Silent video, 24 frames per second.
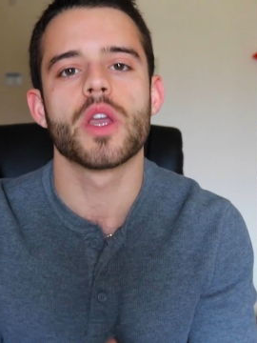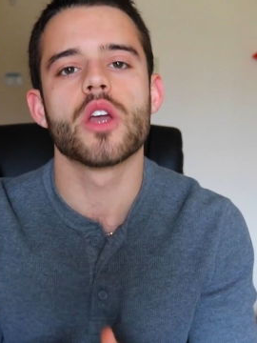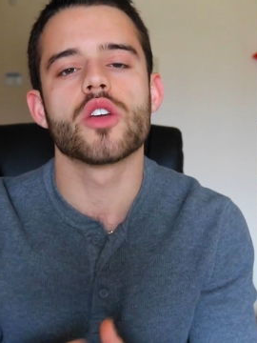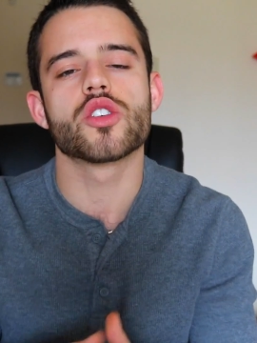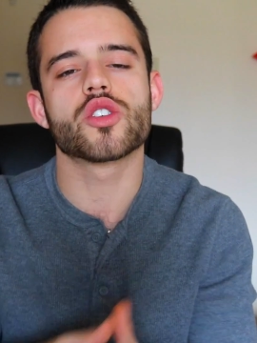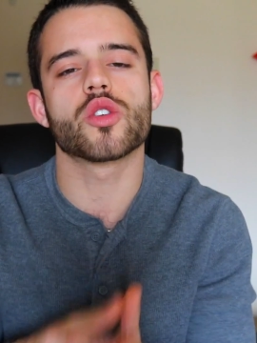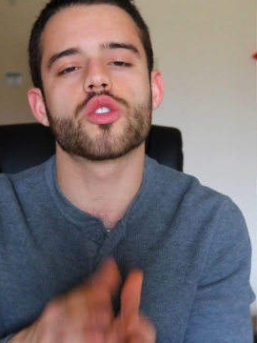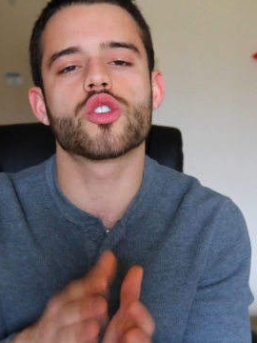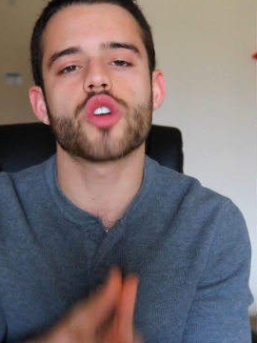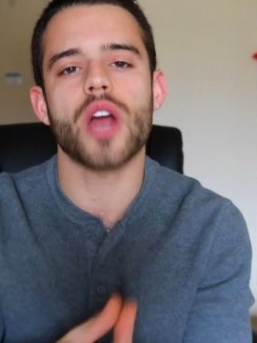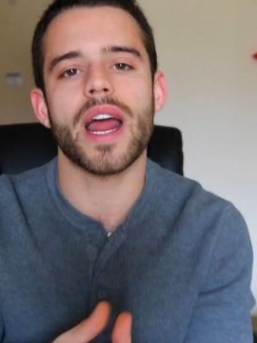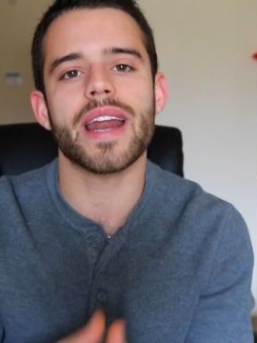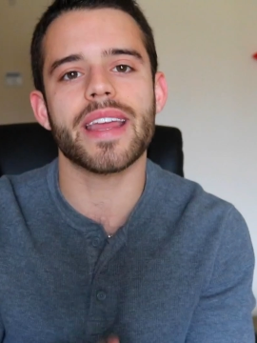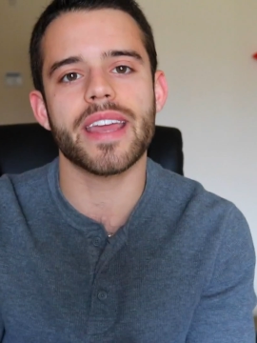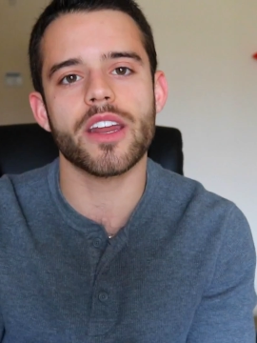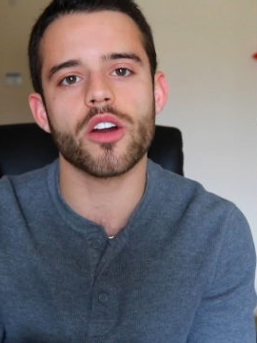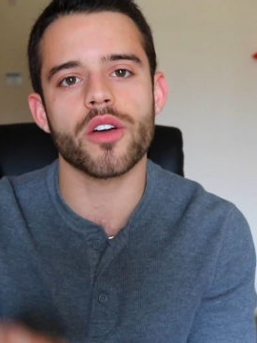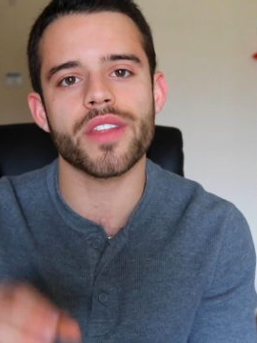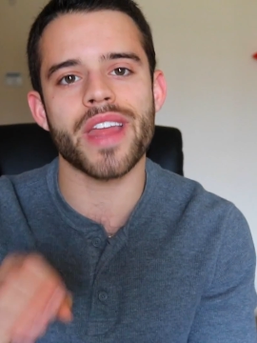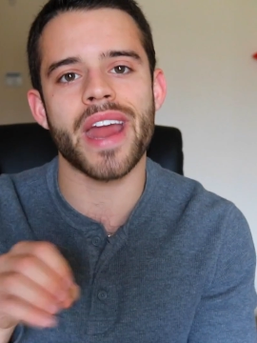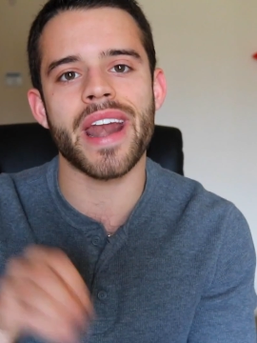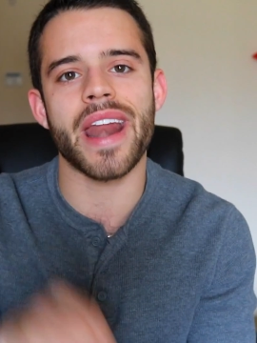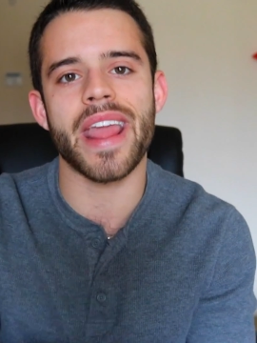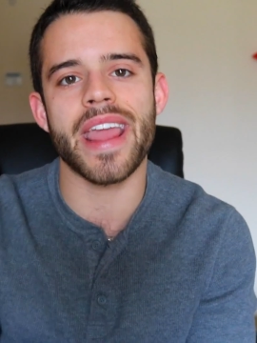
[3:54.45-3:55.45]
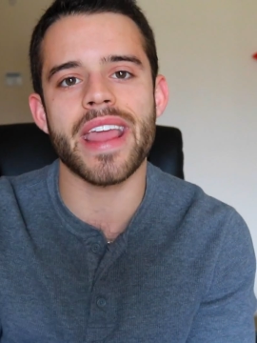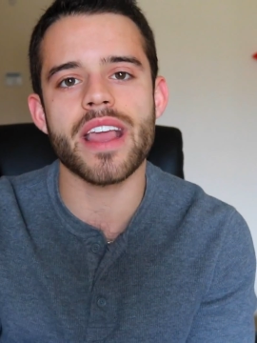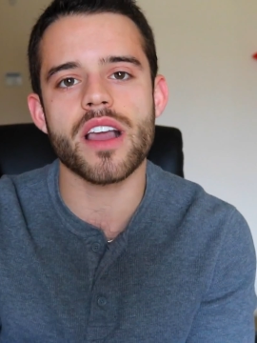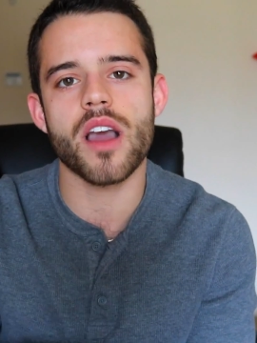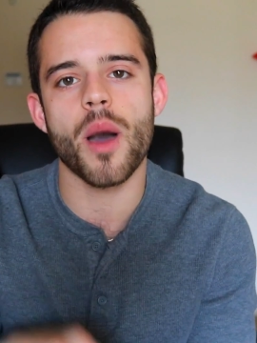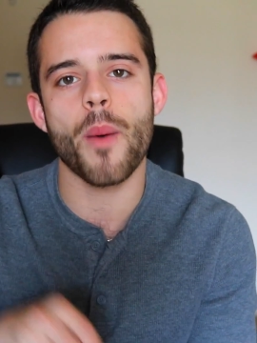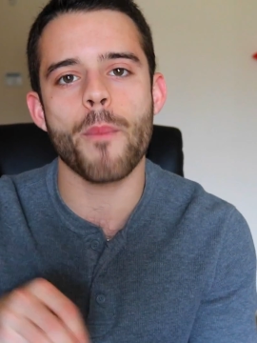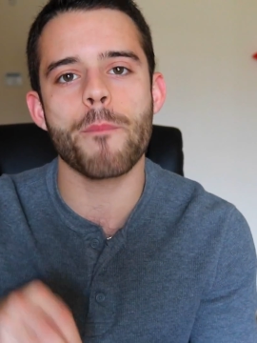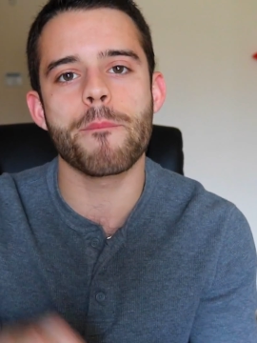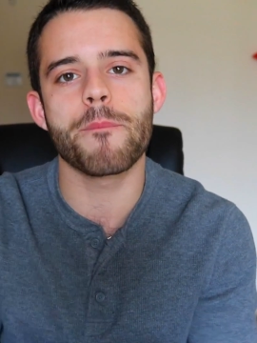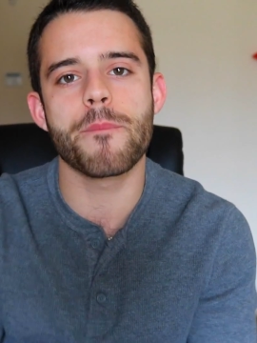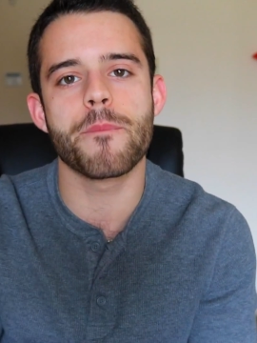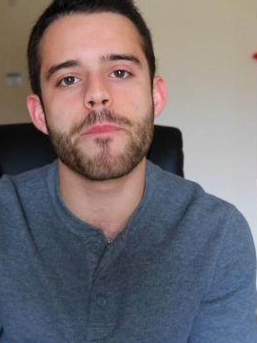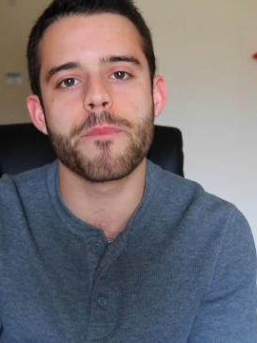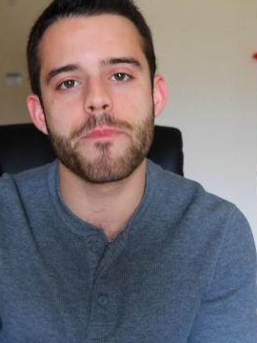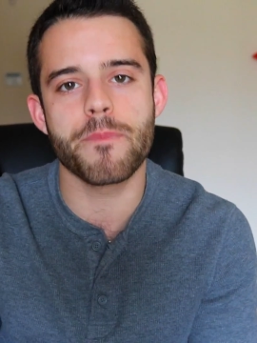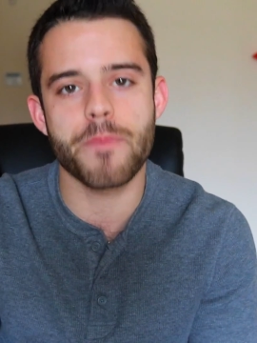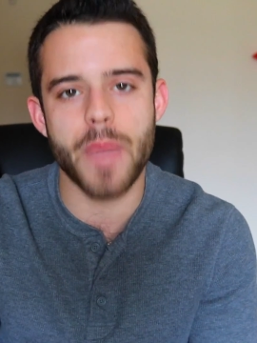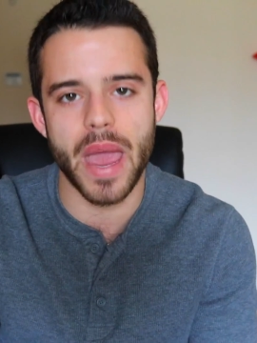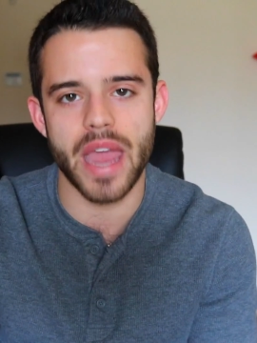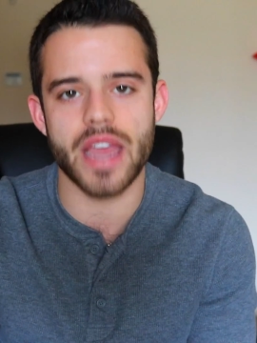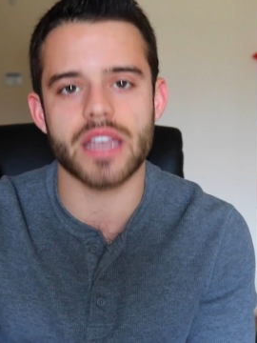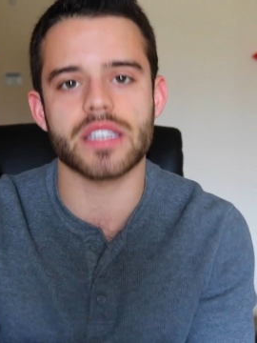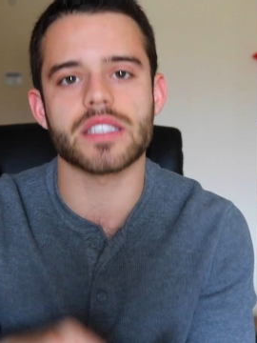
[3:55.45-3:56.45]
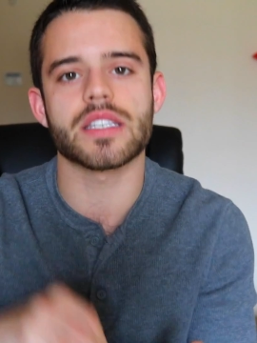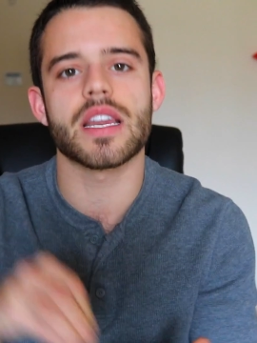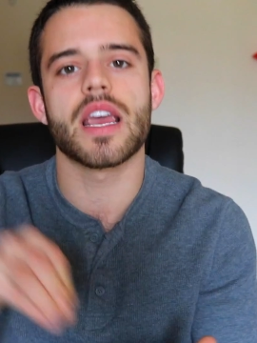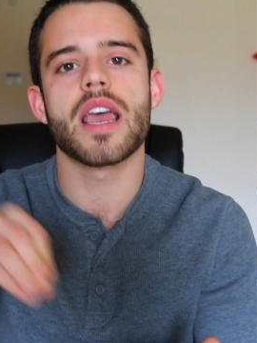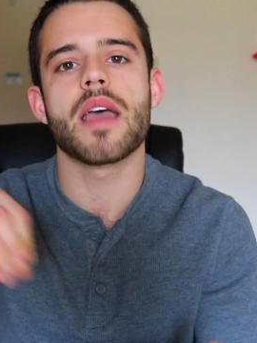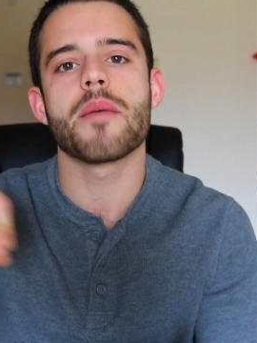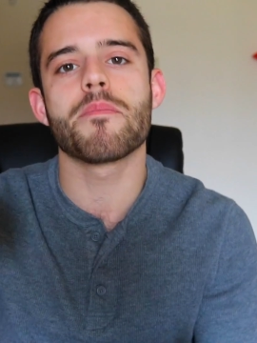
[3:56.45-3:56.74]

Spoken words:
So try to get on that income-based